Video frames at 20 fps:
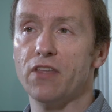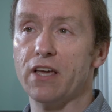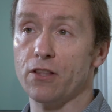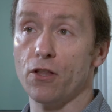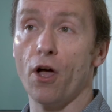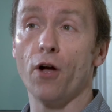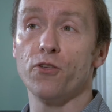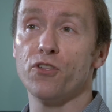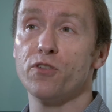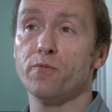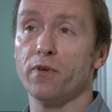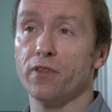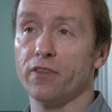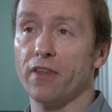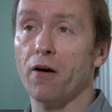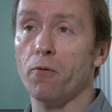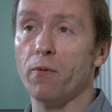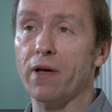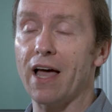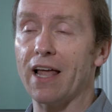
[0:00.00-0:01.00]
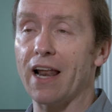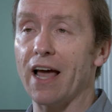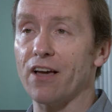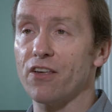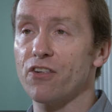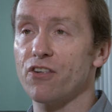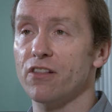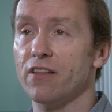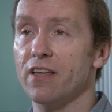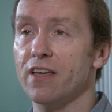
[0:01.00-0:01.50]
the announcement that we had
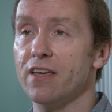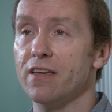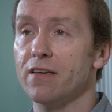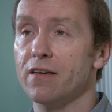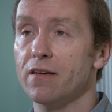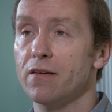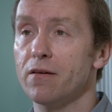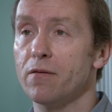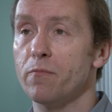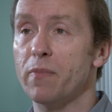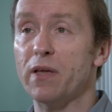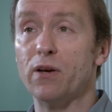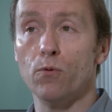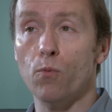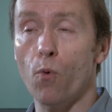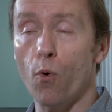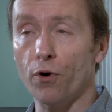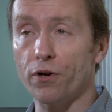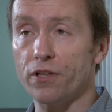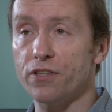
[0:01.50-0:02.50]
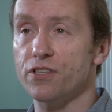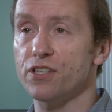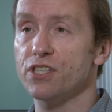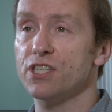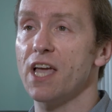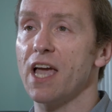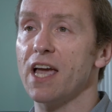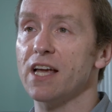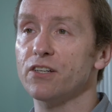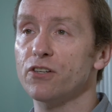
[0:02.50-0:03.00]
actually been awarded the
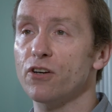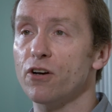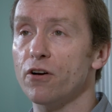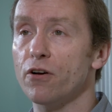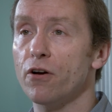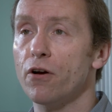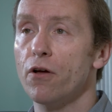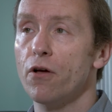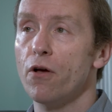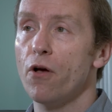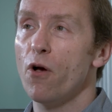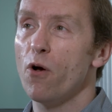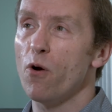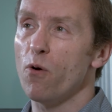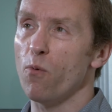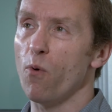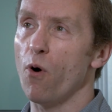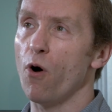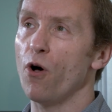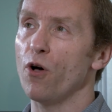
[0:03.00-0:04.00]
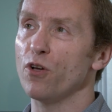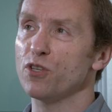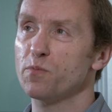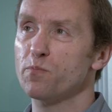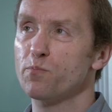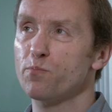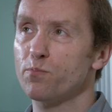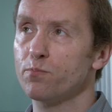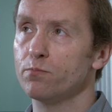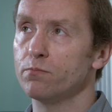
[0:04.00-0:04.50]
tender was
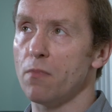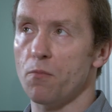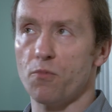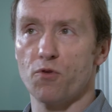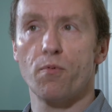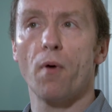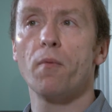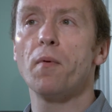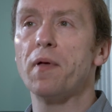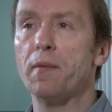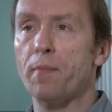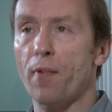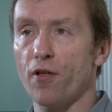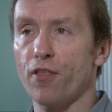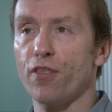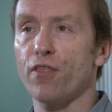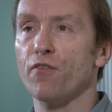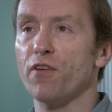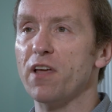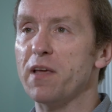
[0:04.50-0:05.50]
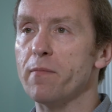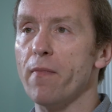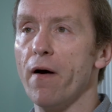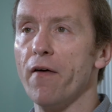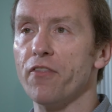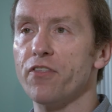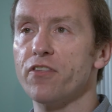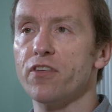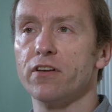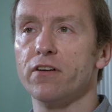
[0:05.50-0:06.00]
probably about 3
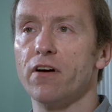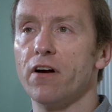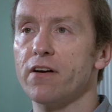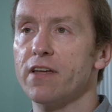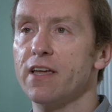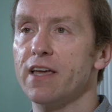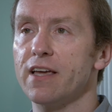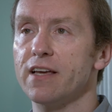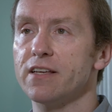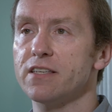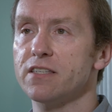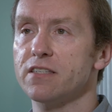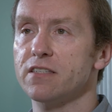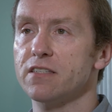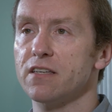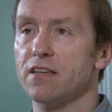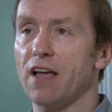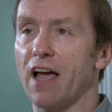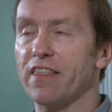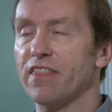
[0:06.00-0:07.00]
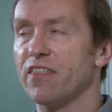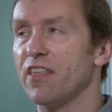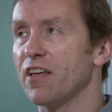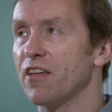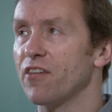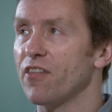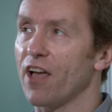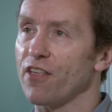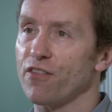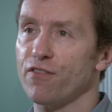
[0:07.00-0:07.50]
months in our case. I
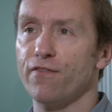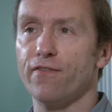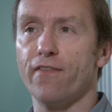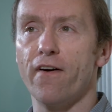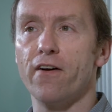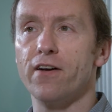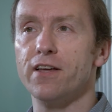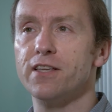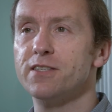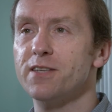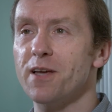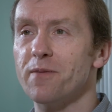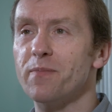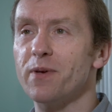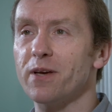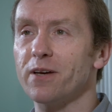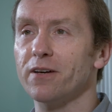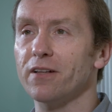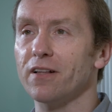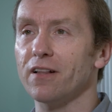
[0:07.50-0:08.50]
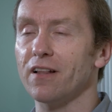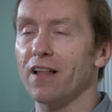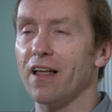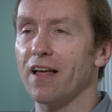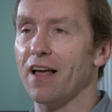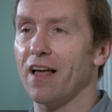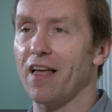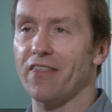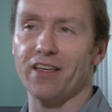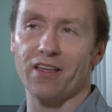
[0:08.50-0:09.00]
think that's fairly typical.
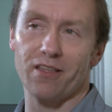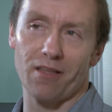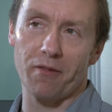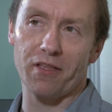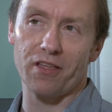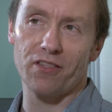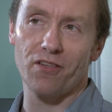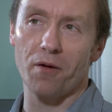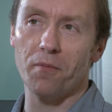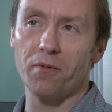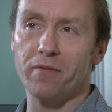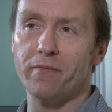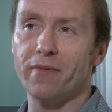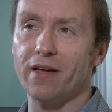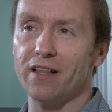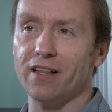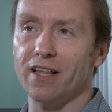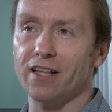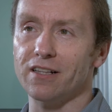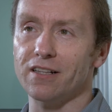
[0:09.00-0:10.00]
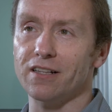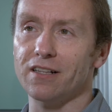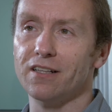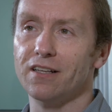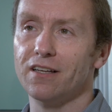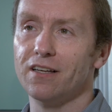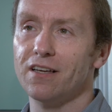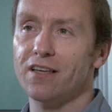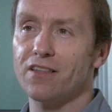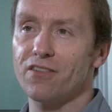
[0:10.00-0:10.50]
I think some of
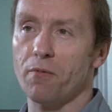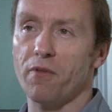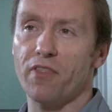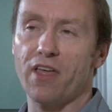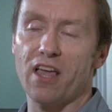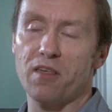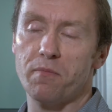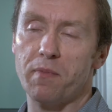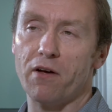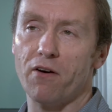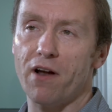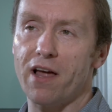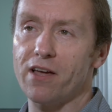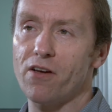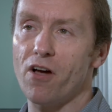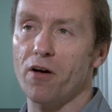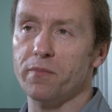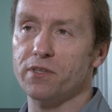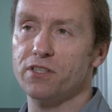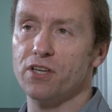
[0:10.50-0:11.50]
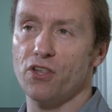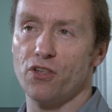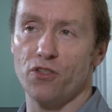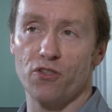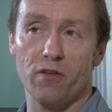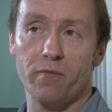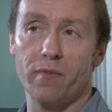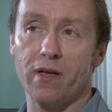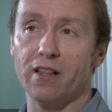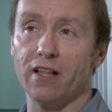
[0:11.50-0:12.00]
the SBRI competitions
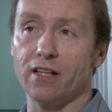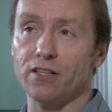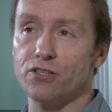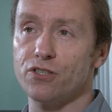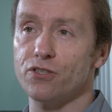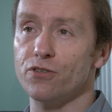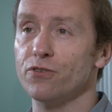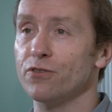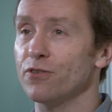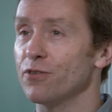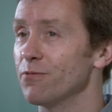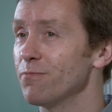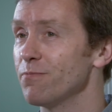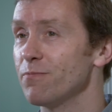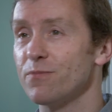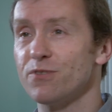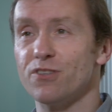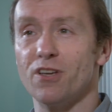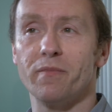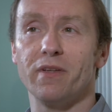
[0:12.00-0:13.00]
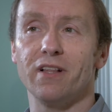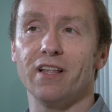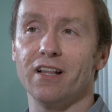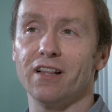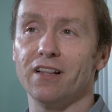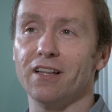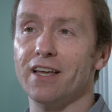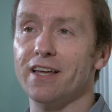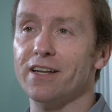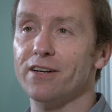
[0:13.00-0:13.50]
can be a little sooner, some a
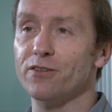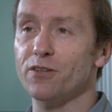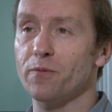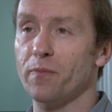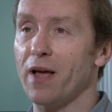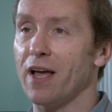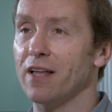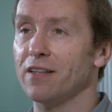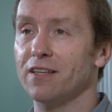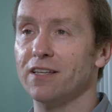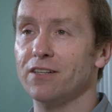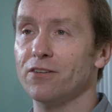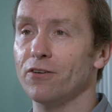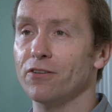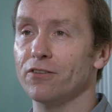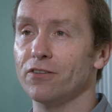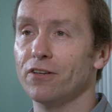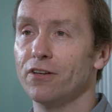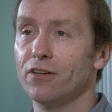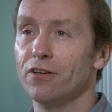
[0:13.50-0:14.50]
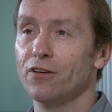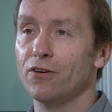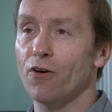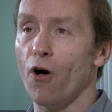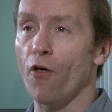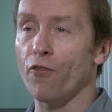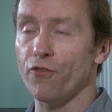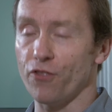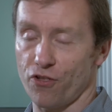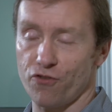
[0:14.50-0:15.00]
little later, depending on
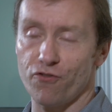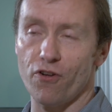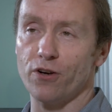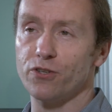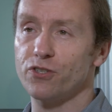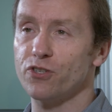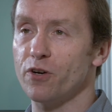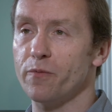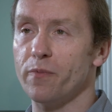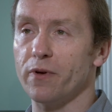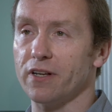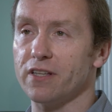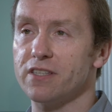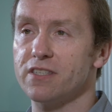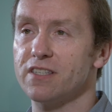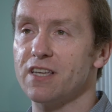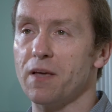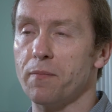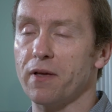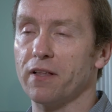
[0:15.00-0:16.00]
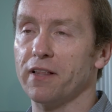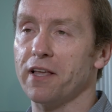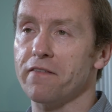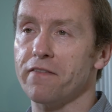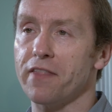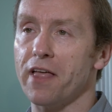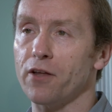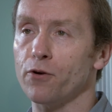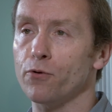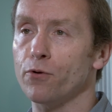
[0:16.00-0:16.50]
the structure, but it's typically of
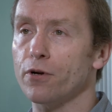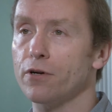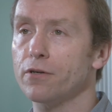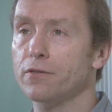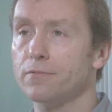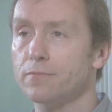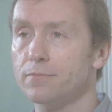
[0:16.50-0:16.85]
that order.